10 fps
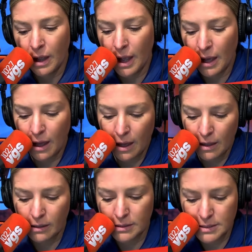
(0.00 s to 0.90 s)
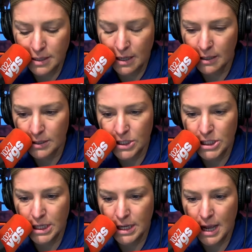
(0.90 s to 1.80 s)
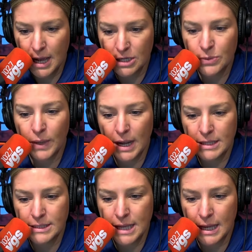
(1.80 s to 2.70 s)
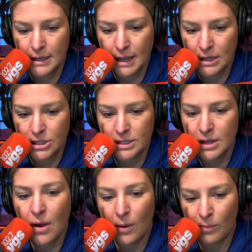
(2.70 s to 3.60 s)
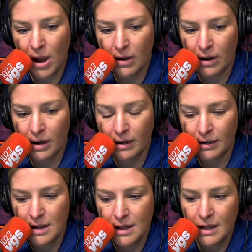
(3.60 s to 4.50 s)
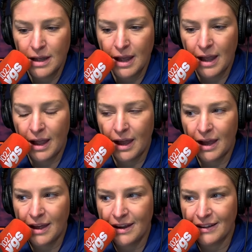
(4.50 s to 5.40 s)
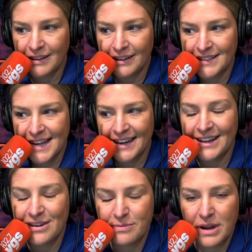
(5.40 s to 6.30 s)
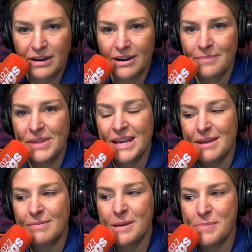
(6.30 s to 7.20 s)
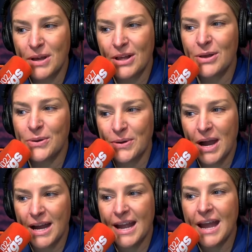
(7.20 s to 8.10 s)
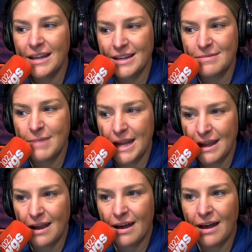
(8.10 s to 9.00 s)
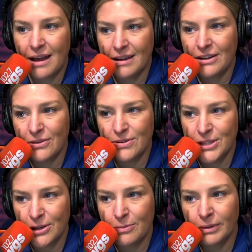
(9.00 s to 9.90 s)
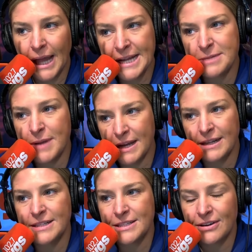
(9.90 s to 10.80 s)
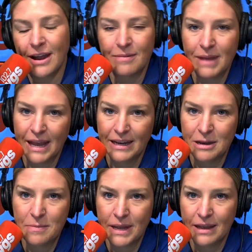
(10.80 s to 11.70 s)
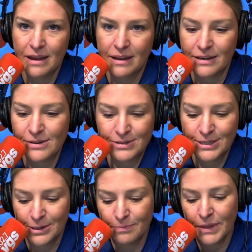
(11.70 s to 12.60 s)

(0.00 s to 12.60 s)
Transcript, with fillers: And she actually, when I said that she's a home wrecker and a little tiny home wrecker, people hated me on YouTube, liked me on Instagram, hated me on YouTube.